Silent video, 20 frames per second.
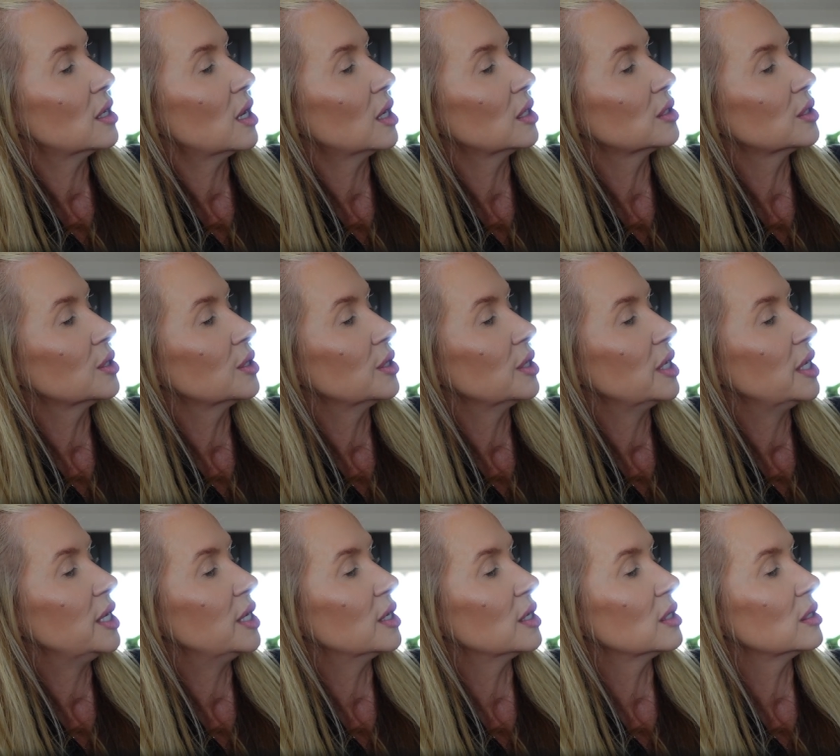color
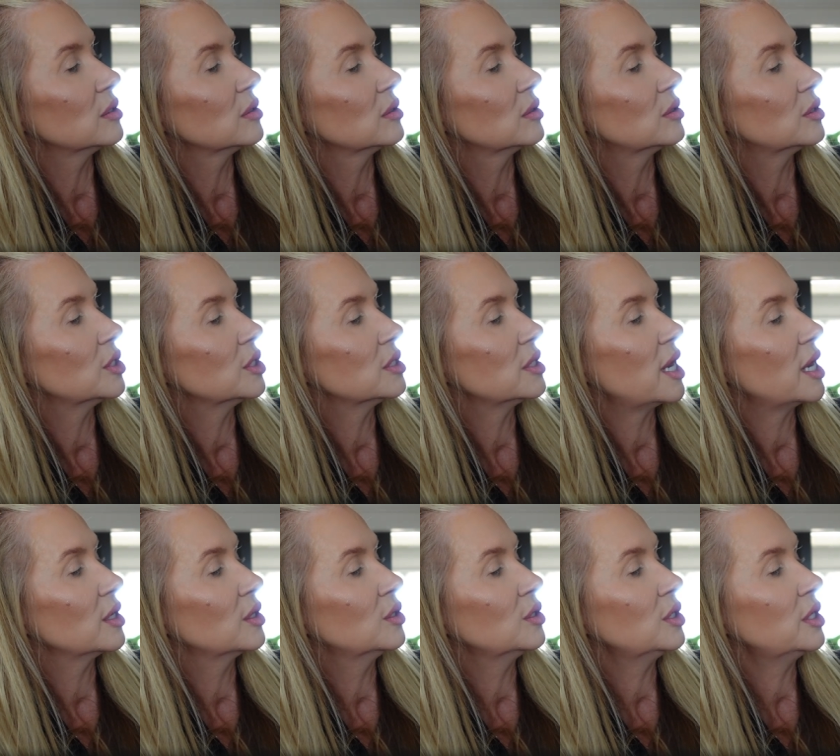here, just
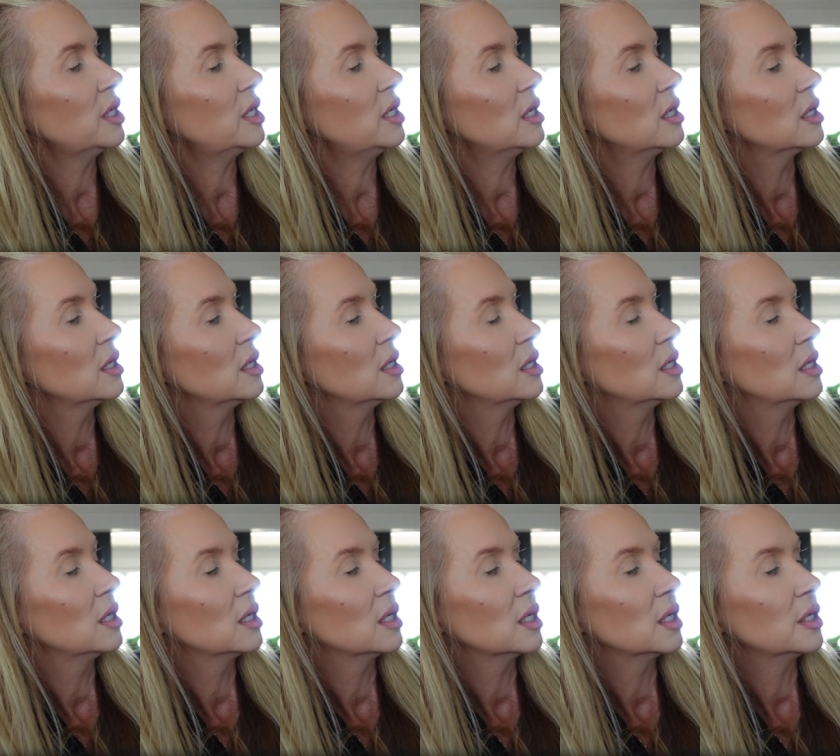that good
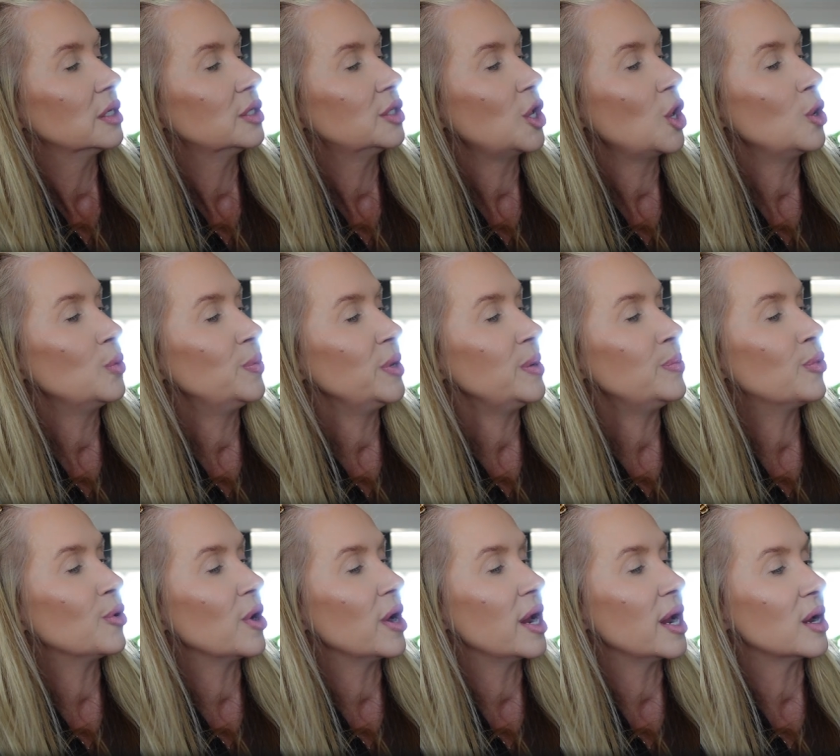taupey
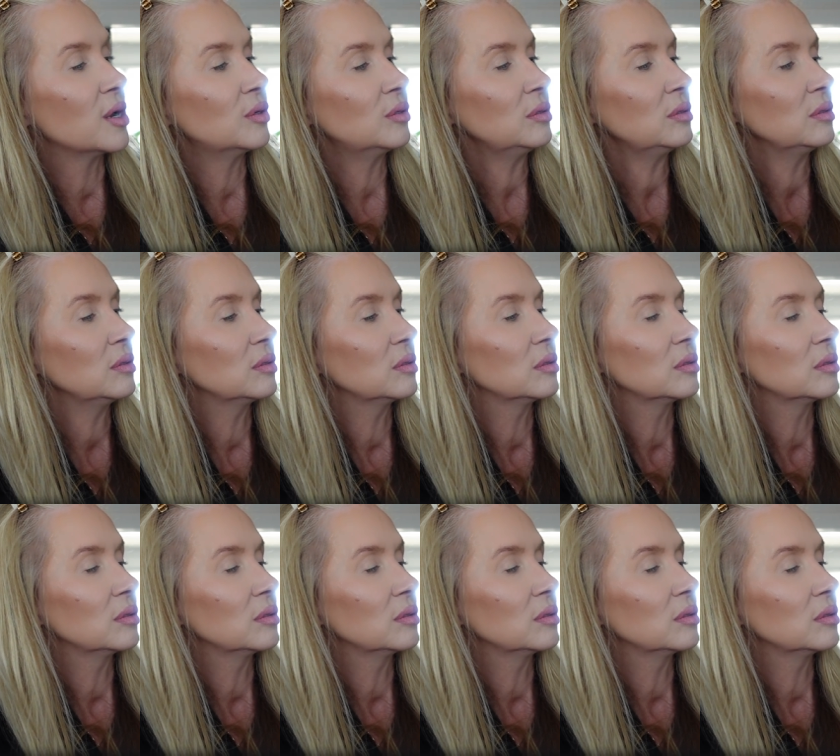brown.